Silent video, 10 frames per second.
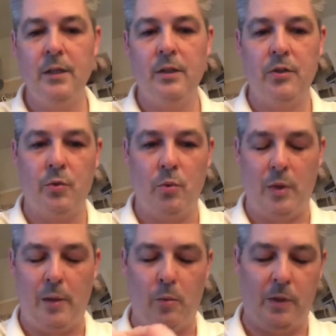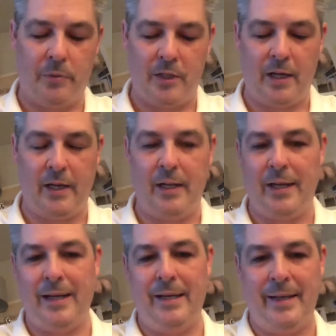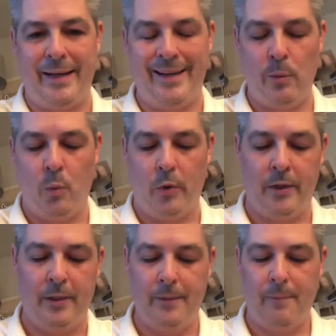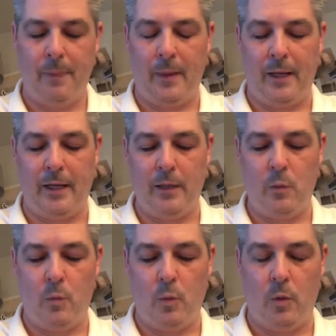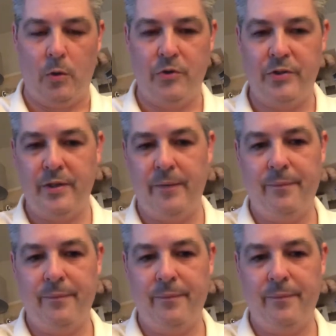So how old was I in 1991? I was